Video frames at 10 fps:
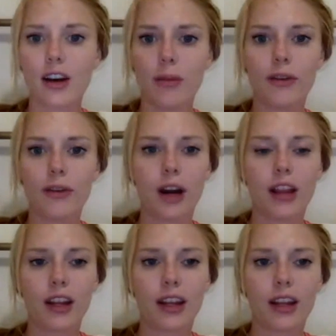before I
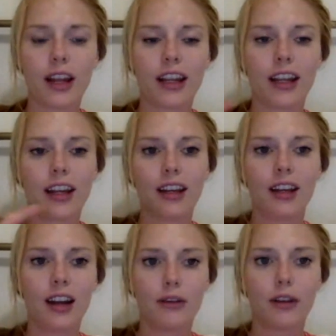look at like,
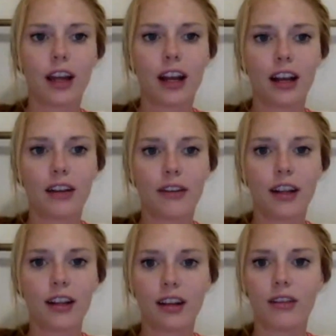I'll forget it if
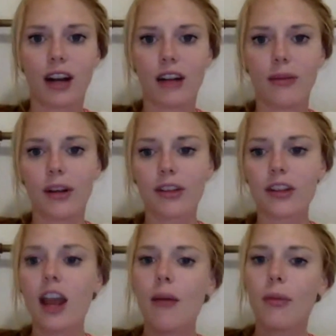I go right off my notes.
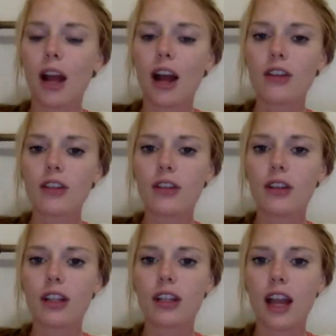But I also
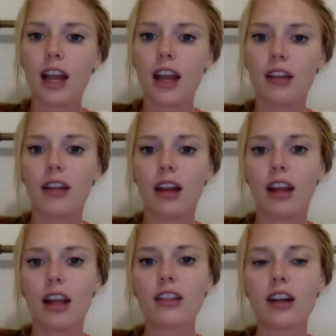looked at
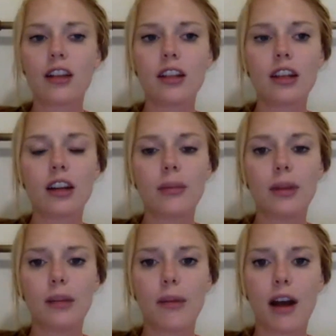like it talks a little
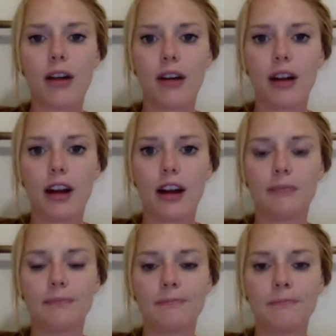bit about um,